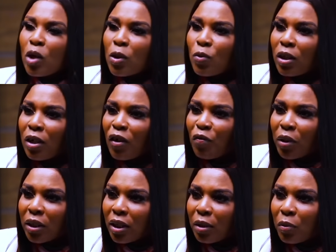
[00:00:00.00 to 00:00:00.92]
not working with the
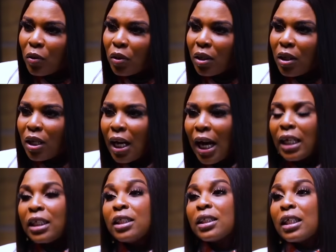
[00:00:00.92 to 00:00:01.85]
government anymore.
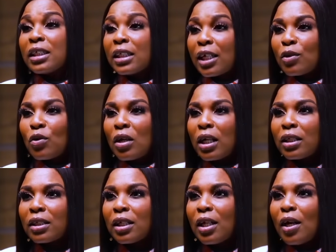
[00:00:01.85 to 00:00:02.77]
And he's a
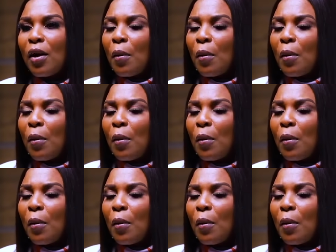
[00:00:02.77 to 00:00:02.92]
technocrat.